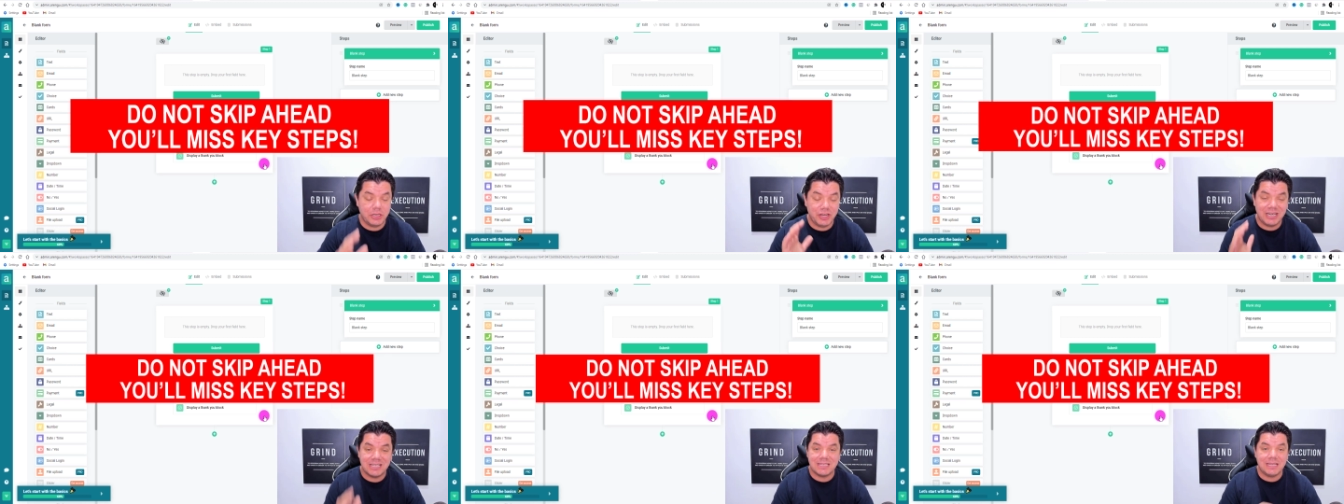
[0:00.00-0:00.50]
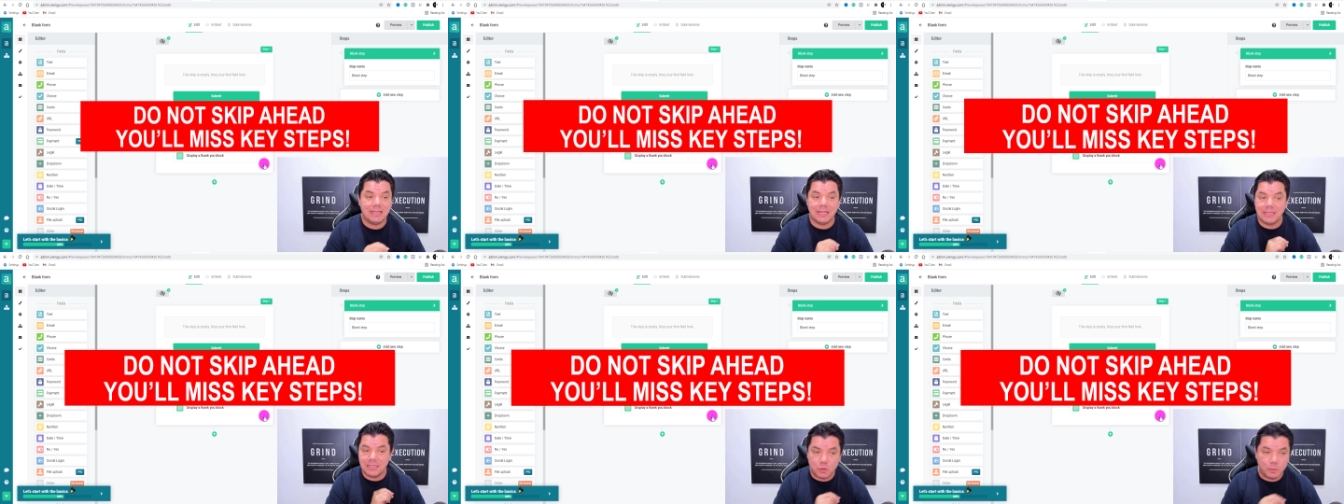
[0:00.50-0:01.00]
and you're gonna see
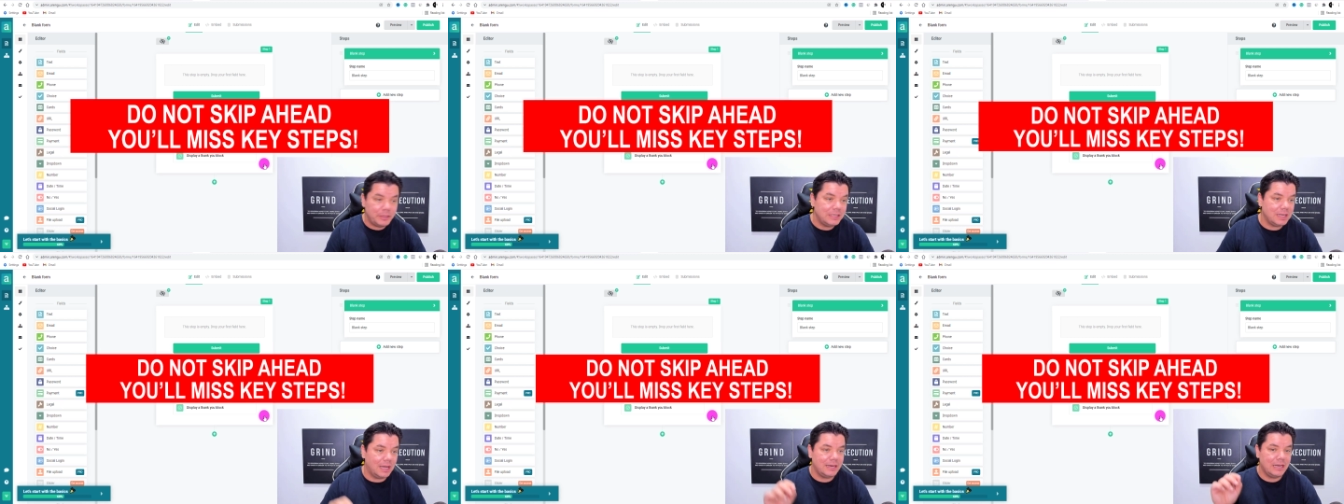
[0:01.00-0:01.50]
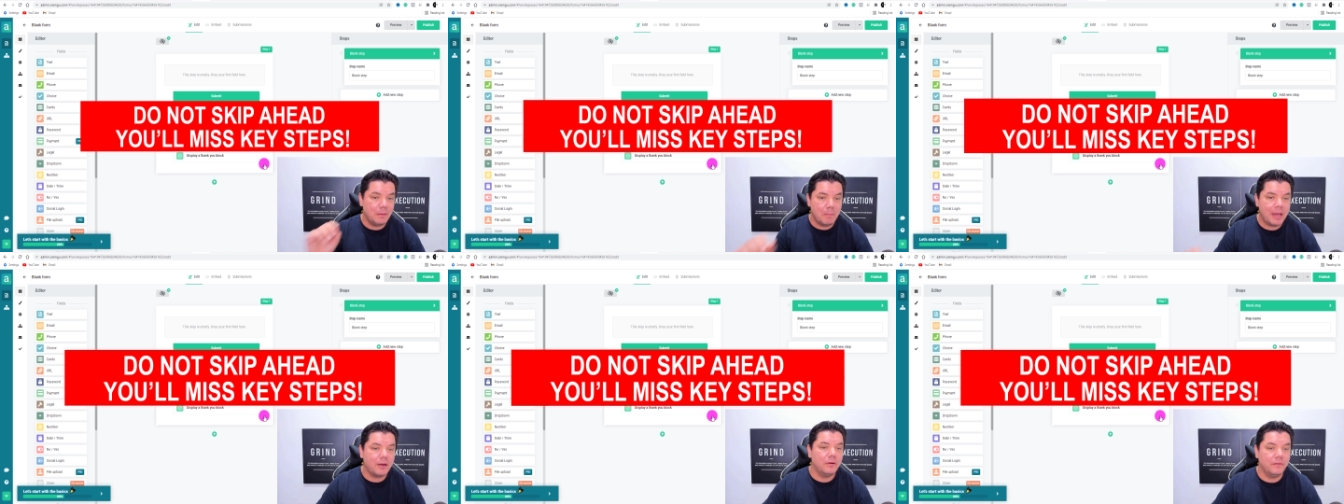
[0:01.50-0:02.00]
that this will be done in a
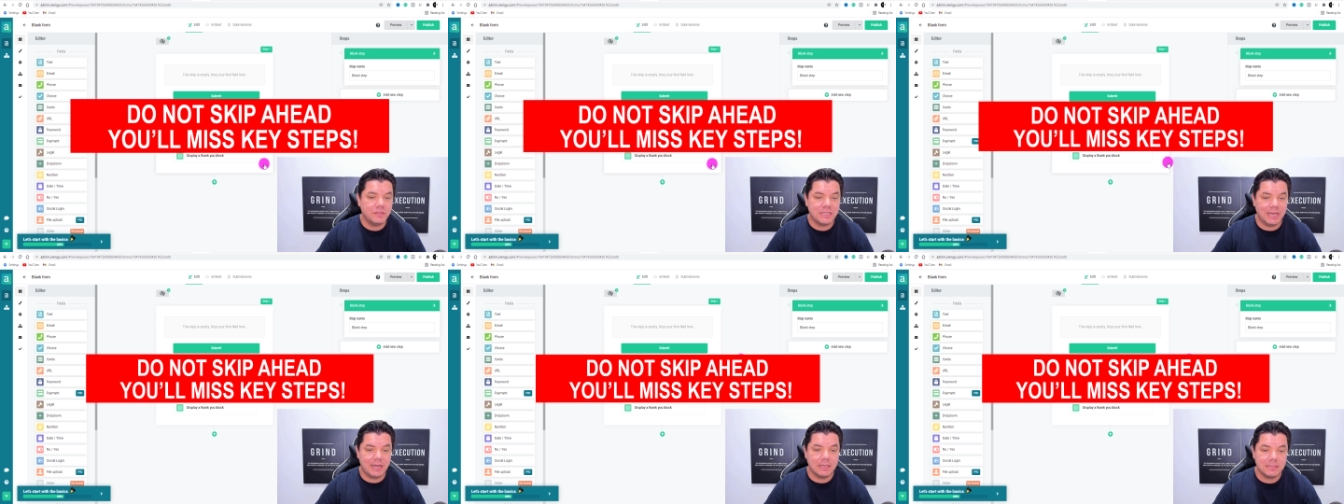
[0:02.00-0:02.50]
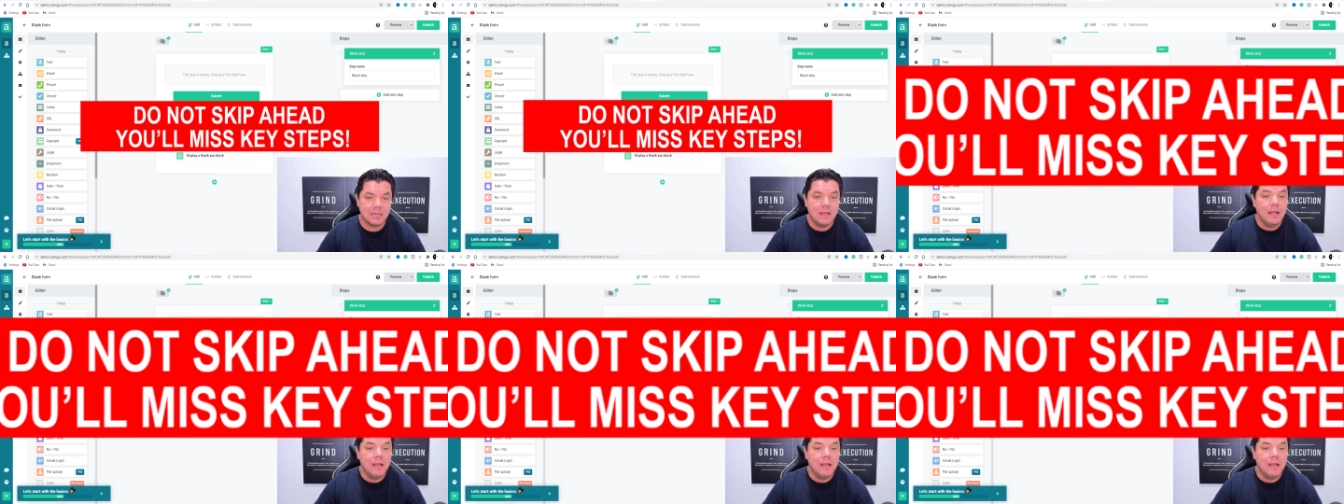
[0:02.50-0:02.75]
matter of seconds.